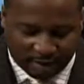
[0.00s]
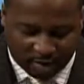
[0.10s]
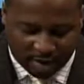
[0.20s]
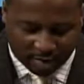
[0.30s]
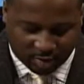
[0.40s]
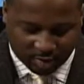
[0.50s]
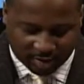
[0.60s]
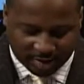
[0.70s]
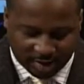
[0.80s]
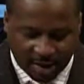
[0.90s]

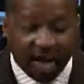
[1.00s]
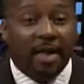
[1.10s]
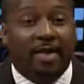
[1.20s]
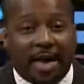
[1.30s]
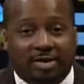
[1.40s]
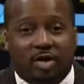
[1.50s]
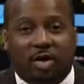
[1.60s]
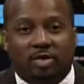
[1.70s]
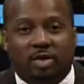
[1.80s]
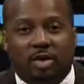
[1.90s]
Chronicles, and that's
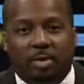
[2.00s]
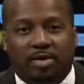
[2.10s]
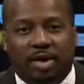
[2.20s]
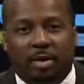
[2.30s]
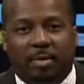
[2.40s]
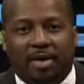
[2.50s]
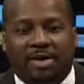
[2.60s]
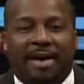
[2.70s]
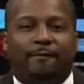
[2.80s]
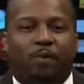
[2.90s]
also going to be taking place
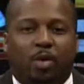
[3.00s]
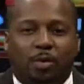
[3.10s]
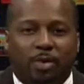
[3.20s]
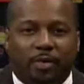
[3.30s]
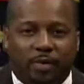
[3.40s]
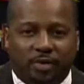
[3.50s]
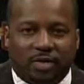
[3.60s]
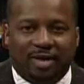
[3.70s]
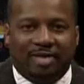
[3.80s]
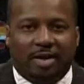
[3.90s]
at Fordham
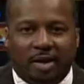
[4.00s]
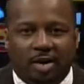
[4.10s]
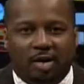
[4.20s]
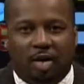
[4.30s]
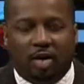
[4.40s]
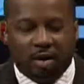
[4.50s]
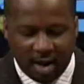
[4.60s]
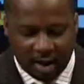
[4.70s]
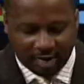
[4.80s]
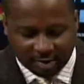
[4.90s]
University's Keaton Hall.
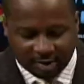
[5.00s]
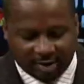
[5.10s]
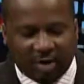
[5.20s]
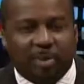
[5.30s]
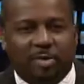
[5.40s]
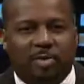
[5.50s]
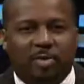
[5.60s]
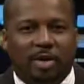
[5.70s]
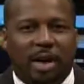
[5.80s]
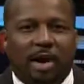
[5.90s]
That's going to take place
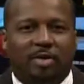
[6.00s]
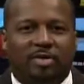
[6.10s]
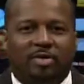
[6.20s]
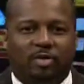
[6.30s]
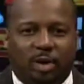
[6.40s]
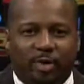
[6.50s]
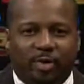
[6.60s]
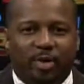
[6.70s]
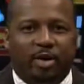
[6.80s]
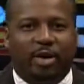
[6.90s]
between the hours of
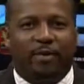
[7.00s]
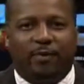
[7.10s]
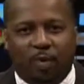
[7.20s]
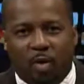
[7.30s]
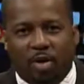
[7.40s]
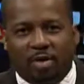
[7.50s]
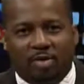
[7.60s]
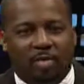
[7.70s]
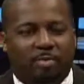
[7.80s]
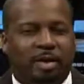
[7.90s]
12:30 and 4. And
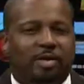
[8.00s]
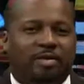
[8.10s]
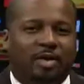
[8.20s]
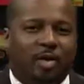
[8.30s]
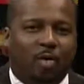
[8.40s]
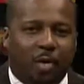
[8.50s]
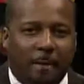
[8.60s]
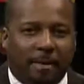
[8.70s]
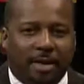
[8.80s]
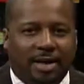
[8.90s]
so the brothers can go
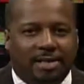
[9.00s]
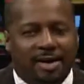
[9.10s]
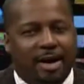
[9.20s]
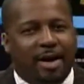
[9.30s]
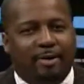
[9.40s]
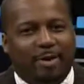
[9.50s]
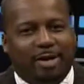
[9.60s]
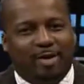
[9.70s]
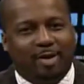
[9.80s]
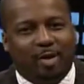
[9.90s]
one place, everybody
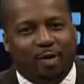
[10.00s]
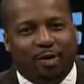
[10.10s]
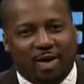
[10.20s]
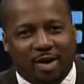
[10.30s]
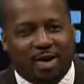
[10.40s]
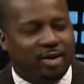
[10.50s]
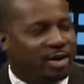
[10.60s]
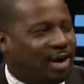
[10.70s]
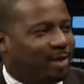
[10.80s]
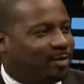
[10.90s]
else can go over here.
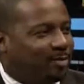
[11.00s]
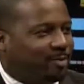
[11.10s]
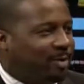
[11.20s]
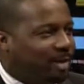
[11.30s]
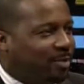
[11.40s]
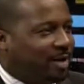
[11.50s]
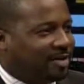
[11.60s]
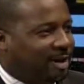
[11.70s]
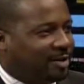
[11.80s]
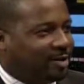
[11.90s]

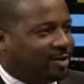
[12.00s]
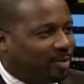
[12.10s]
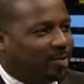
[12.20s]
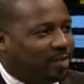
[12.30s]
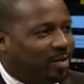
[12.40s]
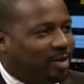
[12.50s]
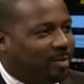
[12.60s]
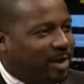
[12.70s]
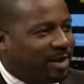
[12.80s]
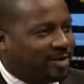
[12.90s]
Everybody's out there, so
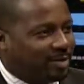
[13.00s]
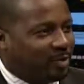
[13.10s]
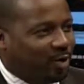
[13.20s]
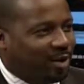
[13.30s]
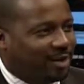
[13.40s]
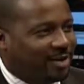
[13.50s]
everybody can get somewhere.